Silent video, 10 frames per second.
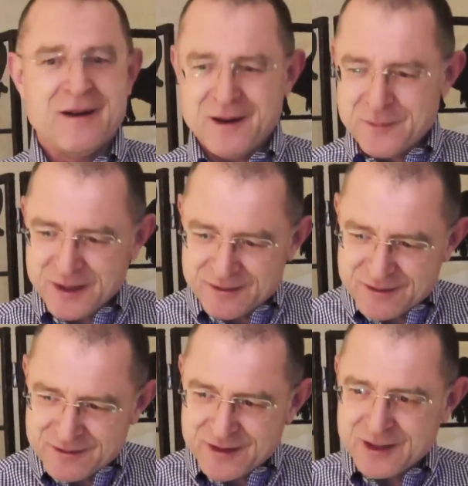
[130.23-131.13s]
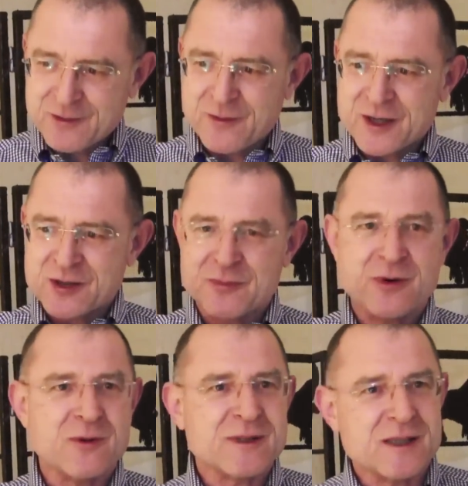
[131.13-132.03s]
I mean, the innovation
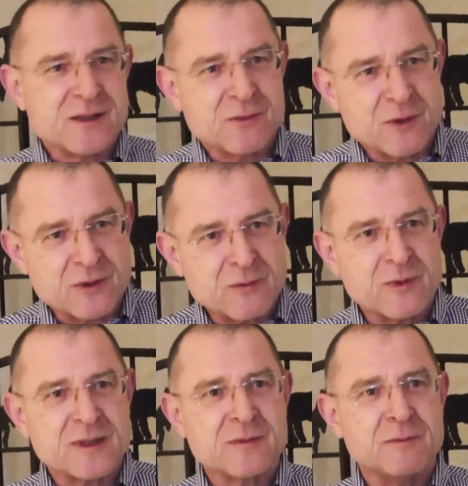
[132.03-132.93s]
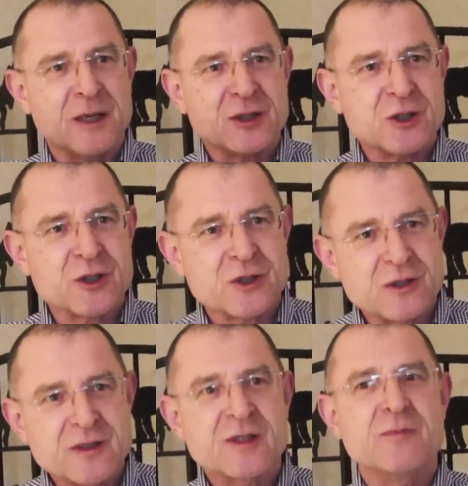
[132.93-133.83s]
process wa was
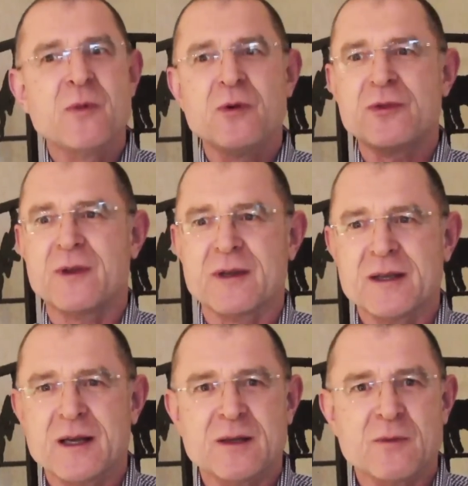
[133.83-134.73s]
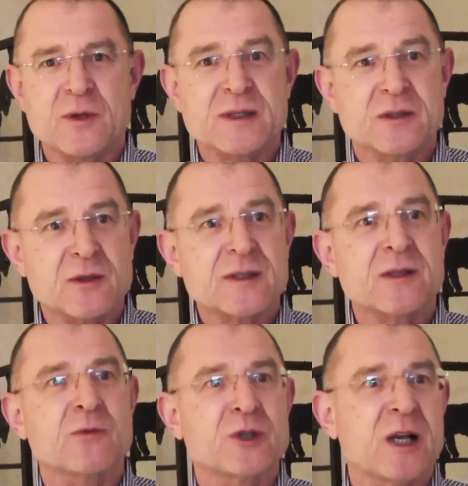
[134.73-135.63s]
much smoother. Yeah? It was not
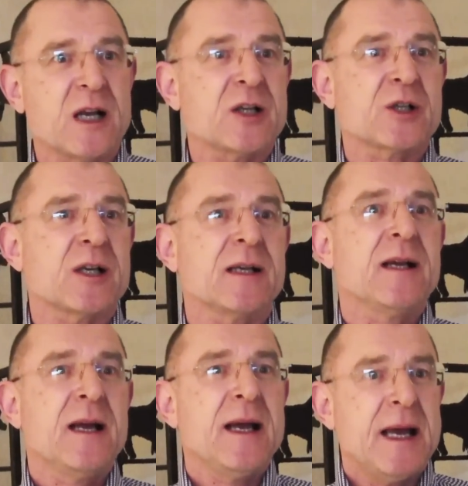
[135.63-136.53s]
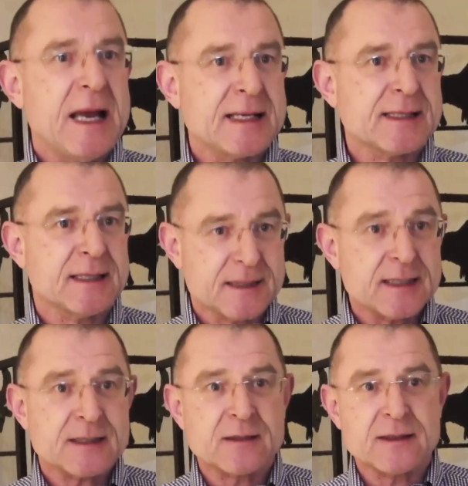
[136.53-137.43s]
so challenging as it
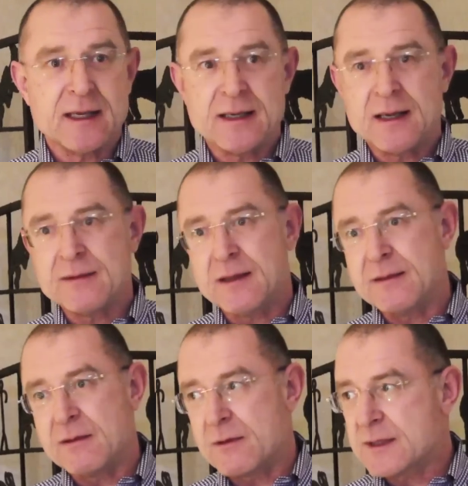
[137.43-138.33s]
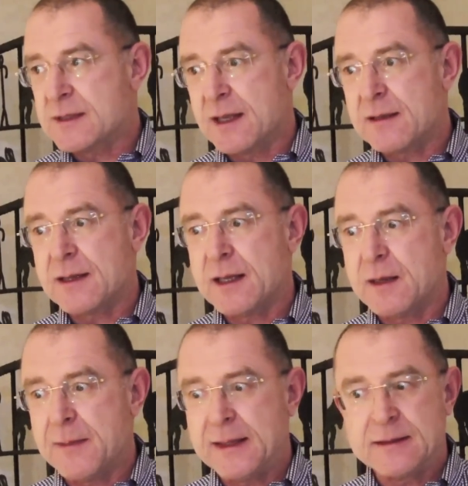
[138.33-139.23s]
is today. And then there is the other
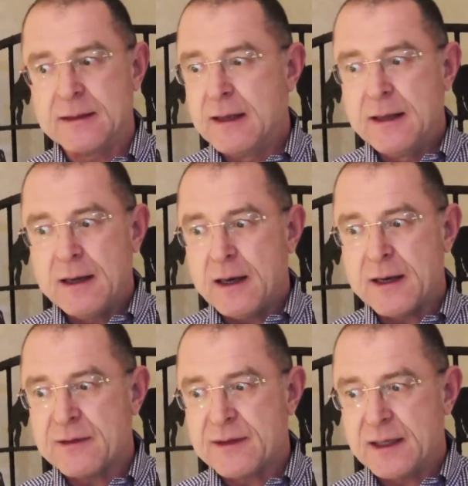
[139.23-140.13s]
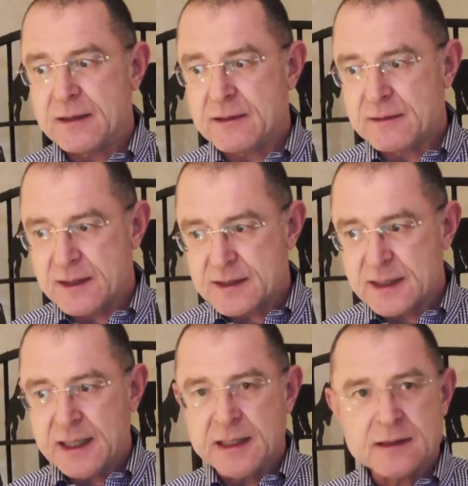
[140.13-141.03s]
element. I think this
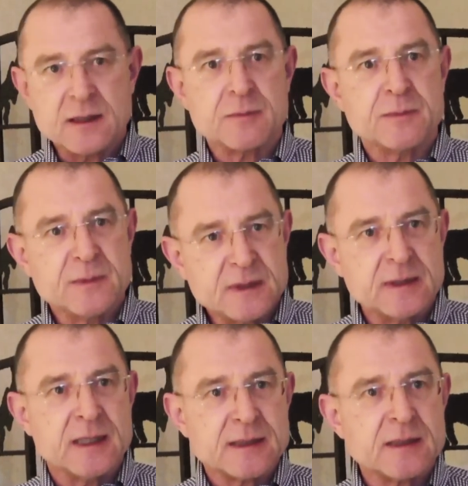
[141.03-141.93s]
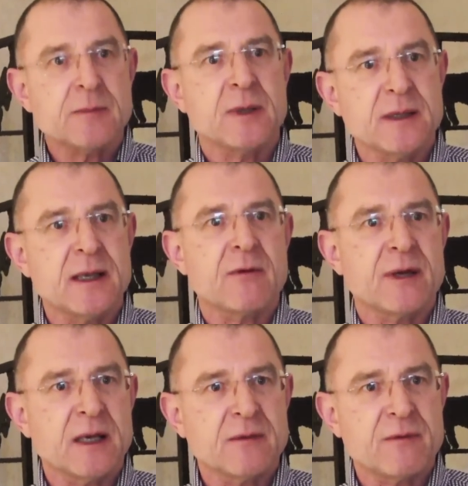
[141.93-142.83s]
inter
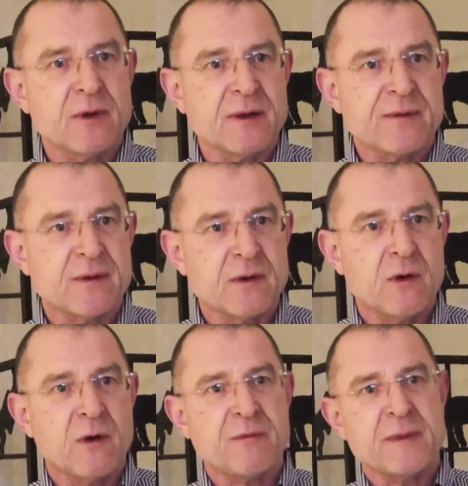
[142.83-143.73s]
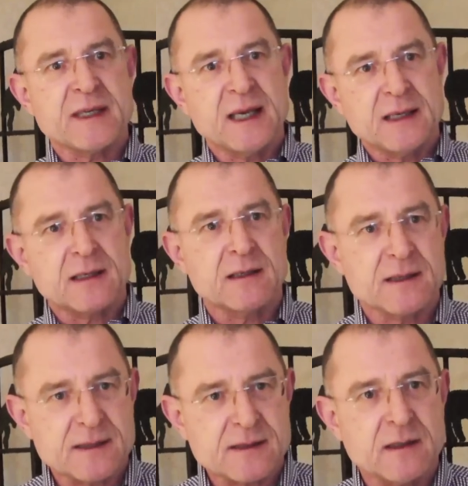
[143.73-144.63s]
disciplinary influence, you know, of
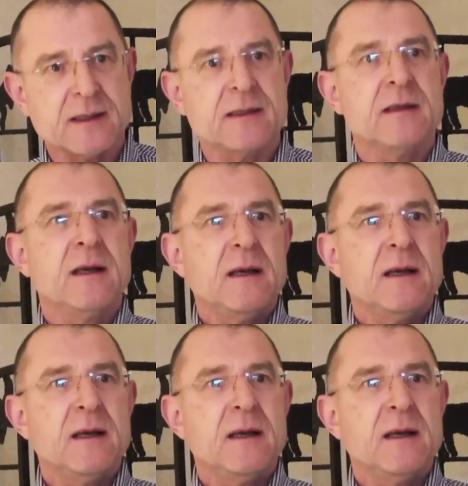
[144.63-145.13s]
mechanical design,